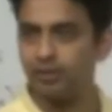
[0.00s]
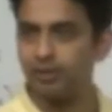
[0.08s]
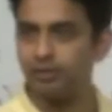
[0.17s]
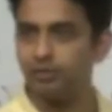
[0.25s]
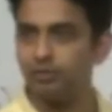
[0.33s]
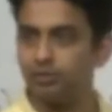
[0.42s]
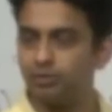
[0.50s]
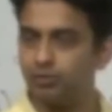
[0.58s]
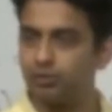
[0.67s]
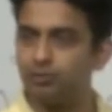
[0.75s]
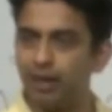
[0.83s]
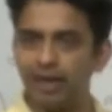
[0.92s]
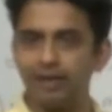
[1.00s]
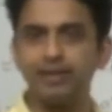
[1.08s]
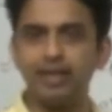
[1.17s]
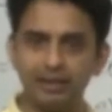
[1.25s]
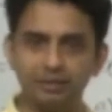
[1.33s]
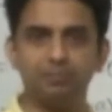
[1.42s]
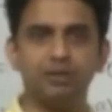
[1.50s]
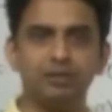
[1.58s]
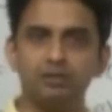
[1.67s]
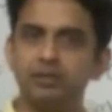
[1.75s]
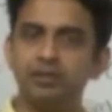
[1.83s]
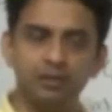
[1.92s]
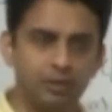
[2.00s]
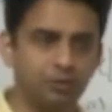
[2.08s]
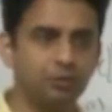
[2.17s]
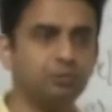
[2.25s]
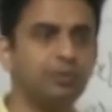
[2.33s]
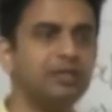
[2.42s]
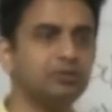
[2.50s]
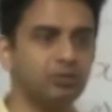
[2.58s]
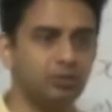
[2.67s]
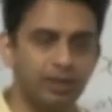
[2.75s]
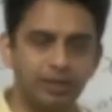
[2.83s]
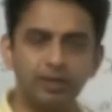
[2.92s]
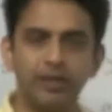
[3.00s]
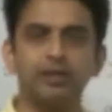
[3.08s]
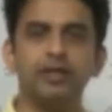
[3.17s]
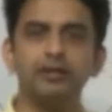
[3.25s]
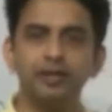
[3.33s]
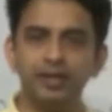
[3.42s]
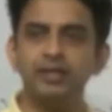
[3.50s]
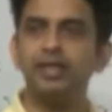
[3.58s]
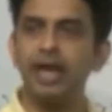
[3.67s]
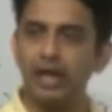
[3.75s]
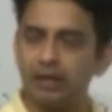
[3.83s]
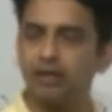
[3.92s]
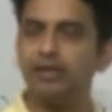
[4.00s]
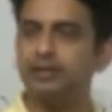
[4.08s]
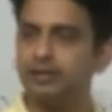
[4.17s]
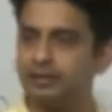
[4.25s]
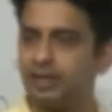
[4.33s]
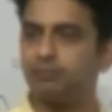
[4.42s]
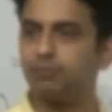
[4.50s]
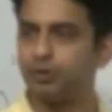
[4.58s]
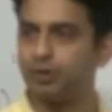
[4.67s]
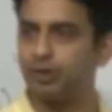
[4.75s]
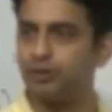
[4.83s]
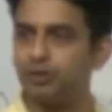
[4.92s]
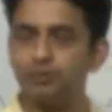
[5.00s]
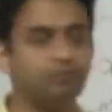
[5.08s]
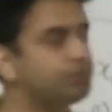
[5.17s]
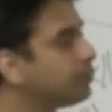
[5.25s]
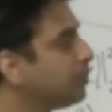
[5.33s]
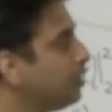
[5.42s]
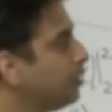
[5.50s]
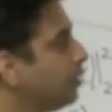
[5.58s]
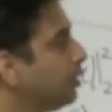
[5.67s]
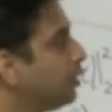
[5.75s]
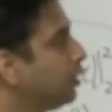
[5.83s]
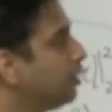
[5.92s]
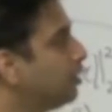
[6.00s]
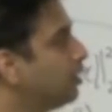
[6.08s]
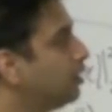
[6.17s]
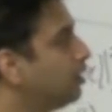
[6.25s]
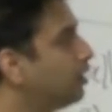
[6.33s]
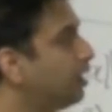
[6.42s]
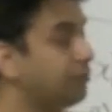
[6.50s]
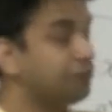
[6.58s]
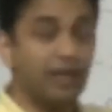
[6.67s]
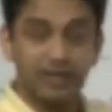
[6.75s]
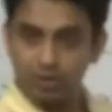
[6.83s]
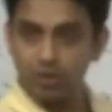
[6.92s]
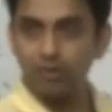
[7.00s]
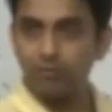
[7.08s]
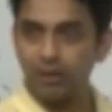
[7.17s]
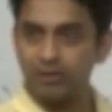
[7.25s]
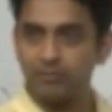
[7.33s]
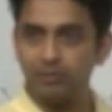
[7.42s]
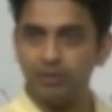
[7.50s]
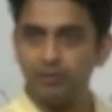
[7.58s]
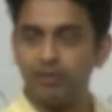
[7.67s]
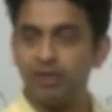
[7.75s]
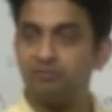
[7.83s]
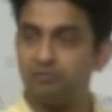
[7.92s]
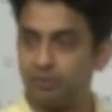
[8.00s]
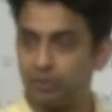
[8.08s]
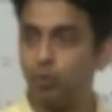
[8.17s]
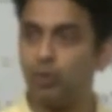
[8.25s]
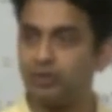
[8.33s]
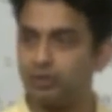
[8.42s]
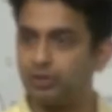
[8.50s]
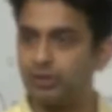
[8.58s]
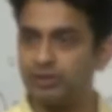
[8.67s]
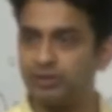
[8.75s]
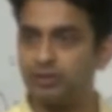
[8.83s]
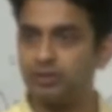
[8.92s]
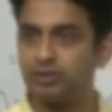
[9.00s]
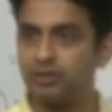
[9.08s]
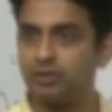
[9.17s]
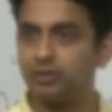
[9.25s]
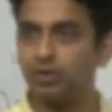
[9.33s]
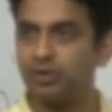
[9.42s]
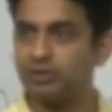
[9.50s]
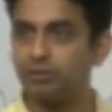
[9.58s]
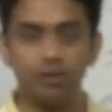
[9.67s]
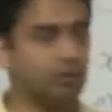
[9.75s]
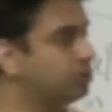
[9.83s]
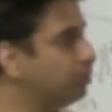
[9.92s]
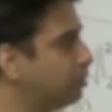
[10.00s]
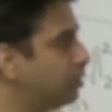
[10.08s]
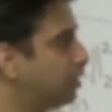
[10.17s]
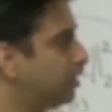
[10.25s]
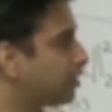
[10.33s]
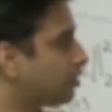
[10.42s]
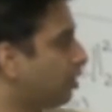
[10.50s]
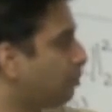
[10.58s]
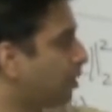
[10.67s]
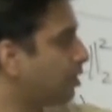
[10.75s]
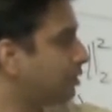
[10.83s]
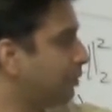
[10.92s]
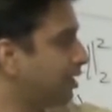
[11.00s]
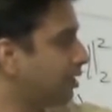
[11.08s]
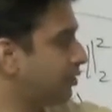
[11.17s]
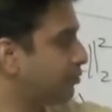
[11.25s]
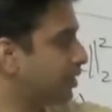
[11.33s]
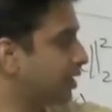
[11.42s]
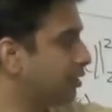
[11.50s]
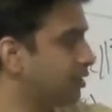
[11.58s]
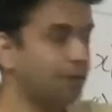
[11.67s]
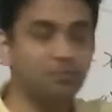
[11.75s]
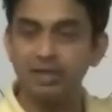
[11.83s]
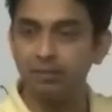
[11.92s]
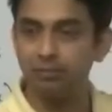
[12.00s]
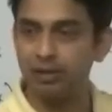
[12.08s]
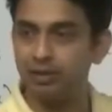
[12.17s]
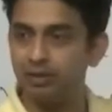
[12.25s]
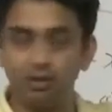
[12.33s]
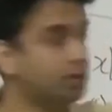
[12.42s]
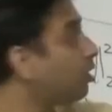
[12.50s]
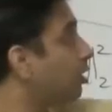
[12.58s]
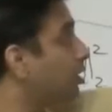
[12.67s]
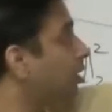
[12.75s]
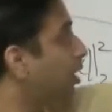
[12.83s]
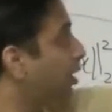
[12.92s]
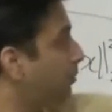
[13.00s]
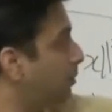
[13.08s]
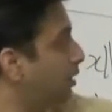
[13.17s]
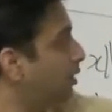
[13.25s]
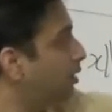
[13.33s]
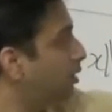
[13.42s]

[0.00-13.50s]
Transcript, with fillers: like you know, use math, algebra, use Bayes' rule, and and and and calculate the exact posterior. If that is not possible, you are left with two other choices. Choice number two is to approximate it using Gibbs sampling or, or um,